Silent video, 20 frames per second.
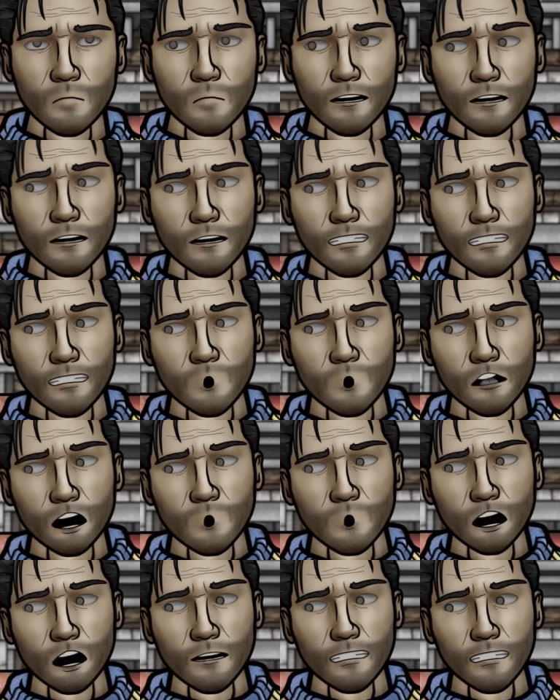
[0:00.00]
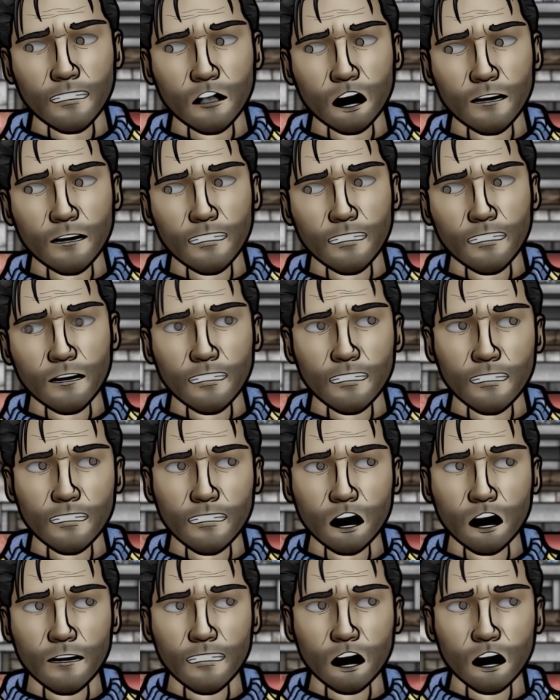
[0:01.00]
peace to the wasteland.
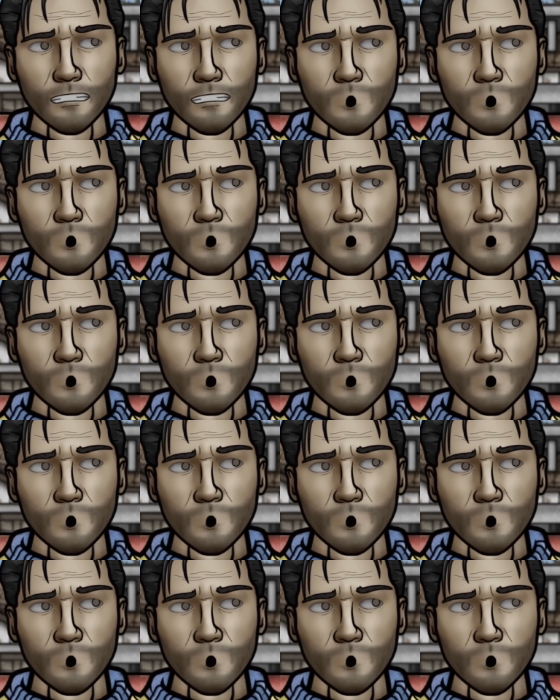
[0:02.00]
Yeah, I